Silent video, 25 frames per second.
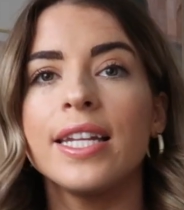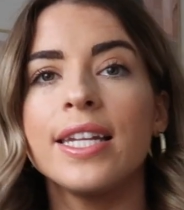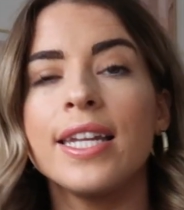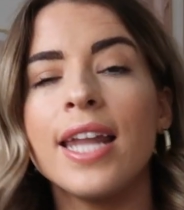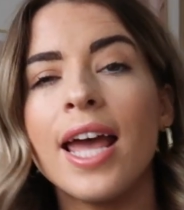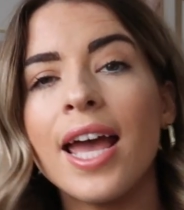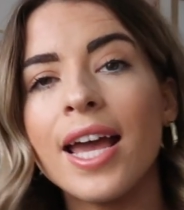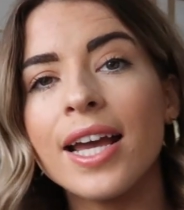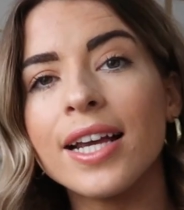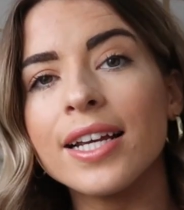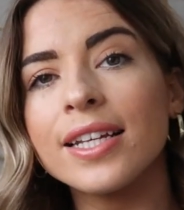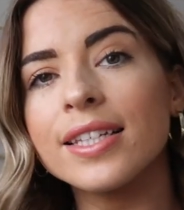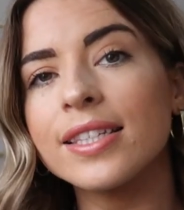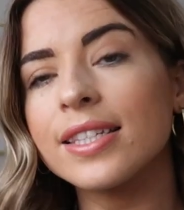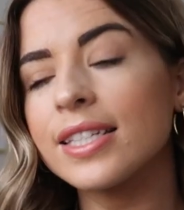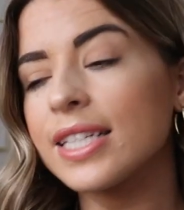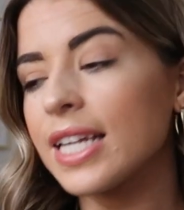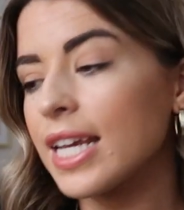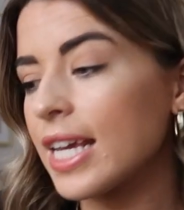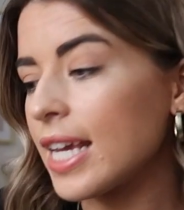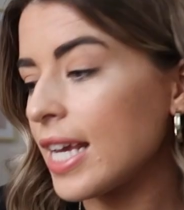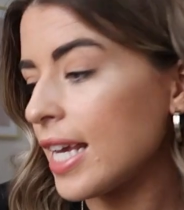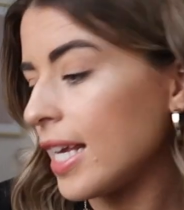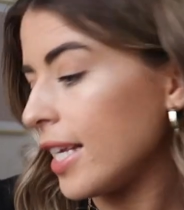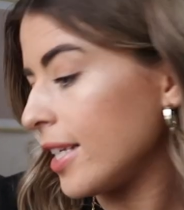
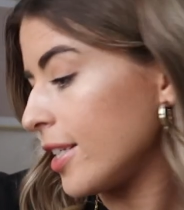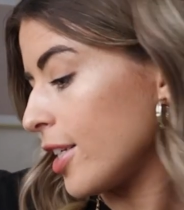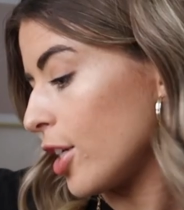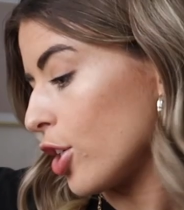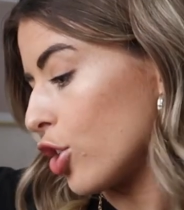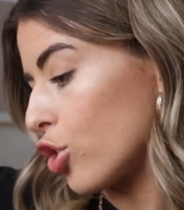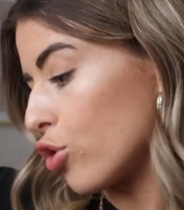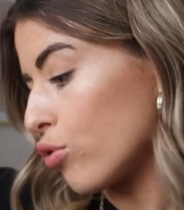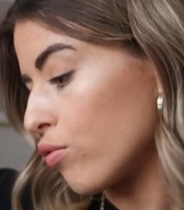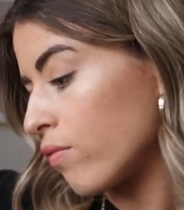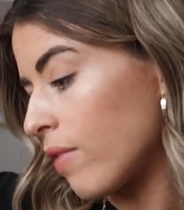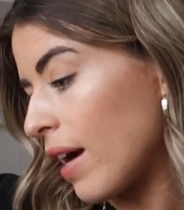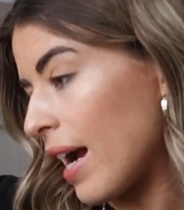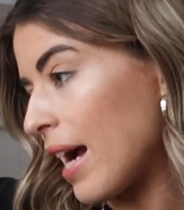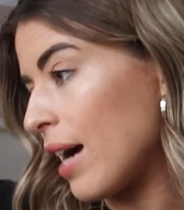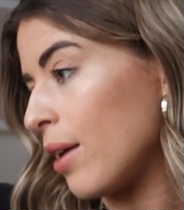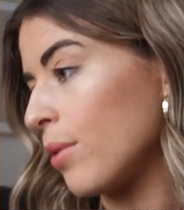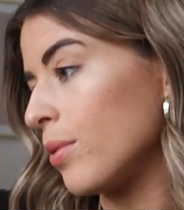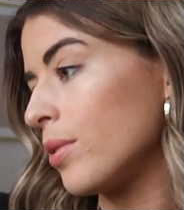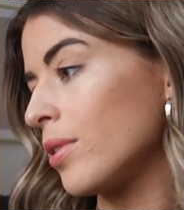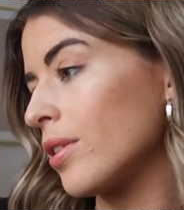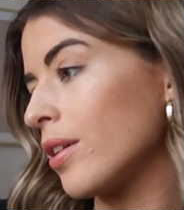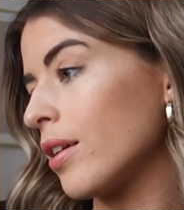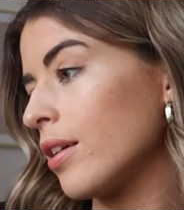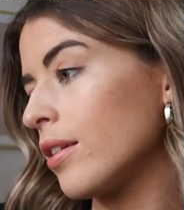Next is
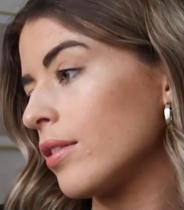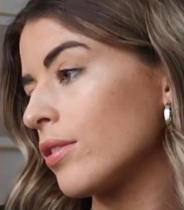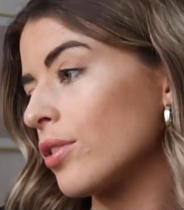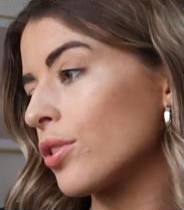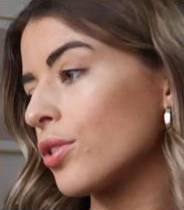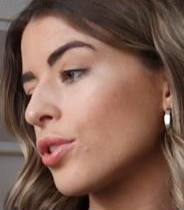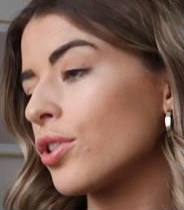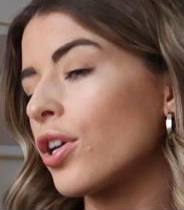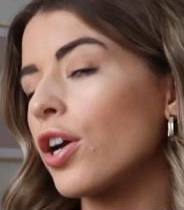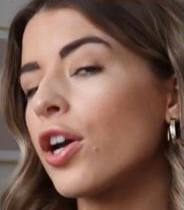trousers.